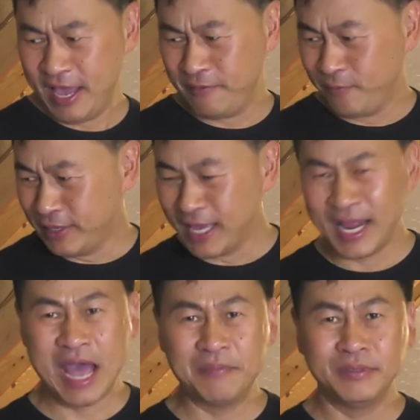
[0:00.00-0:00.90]
And when that
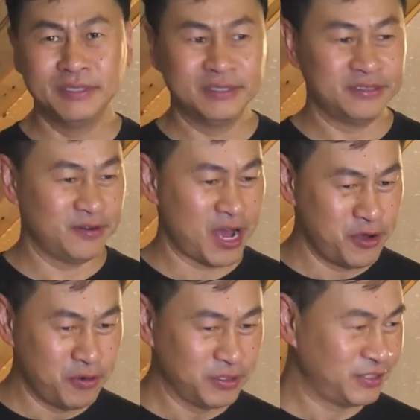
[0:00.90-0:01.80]
happened, I
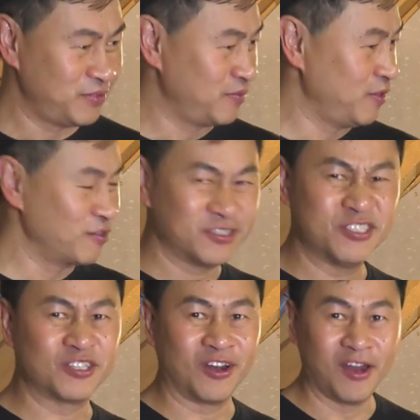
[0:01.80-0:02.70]
noticed there's
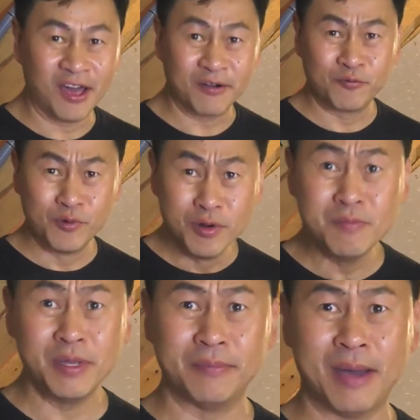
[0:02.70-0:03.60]
just a lot of
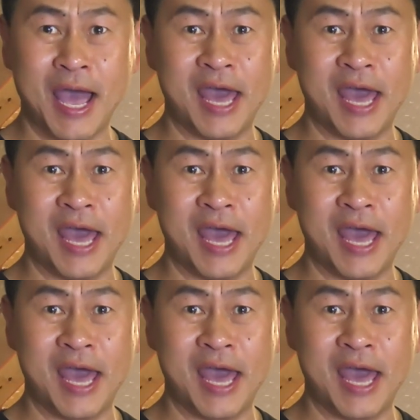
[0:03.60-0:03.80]
room in my